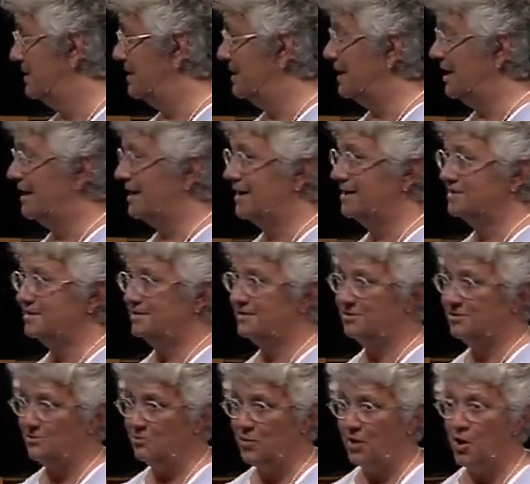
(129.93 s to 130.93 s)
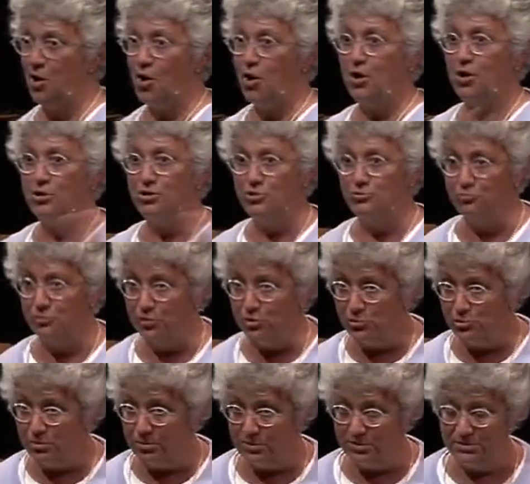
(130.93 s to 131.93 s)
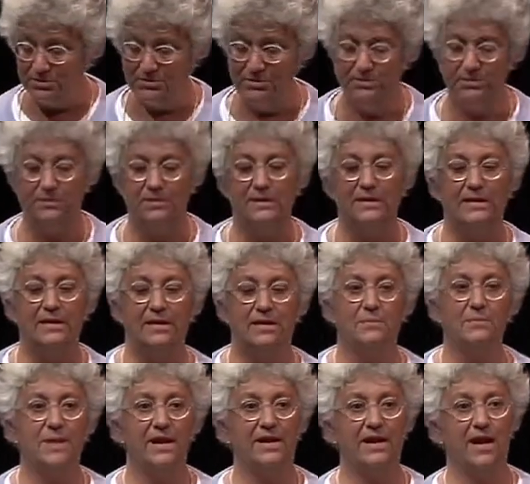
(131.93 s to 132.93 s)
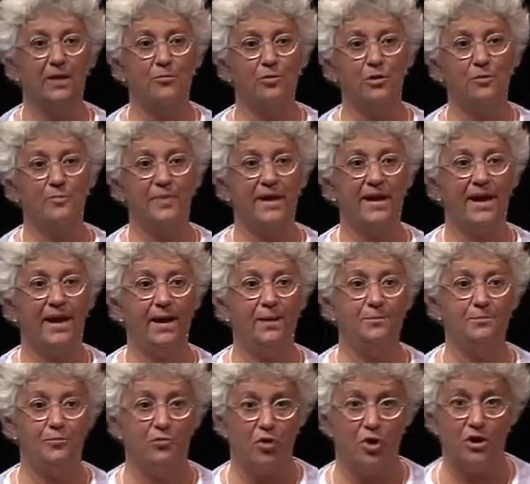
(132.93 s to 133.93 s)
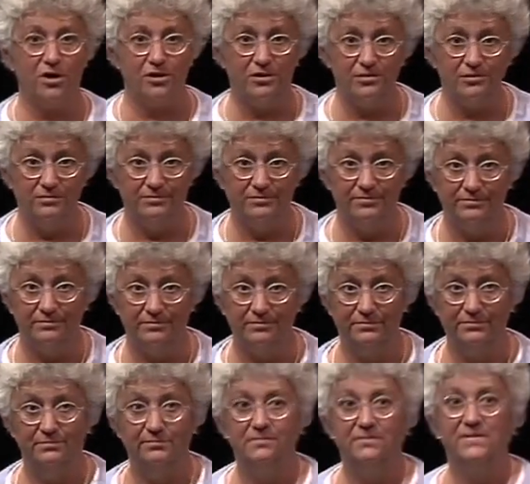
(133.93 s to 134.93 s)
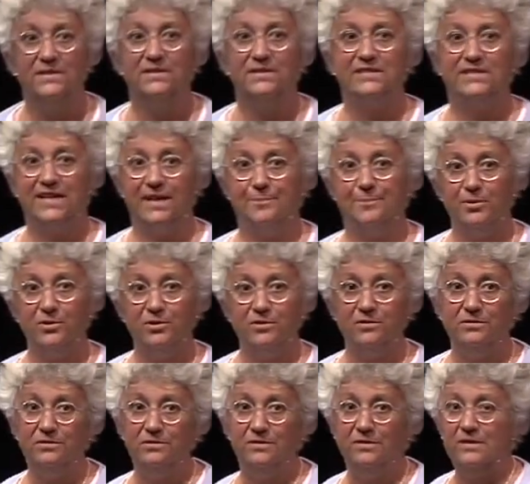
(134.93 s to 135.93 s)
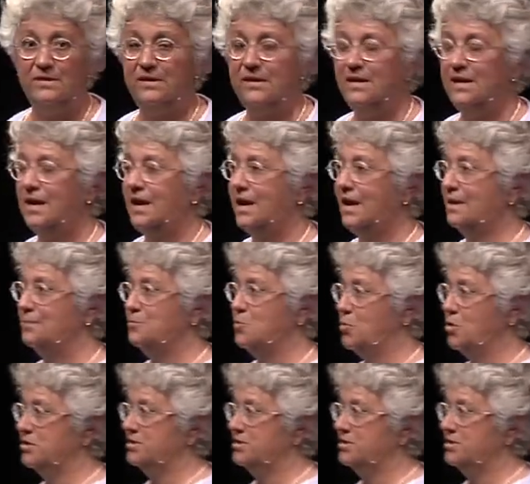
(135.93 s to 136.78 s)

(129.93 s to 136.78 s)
And as we all grew, my network became broader, deeper, and more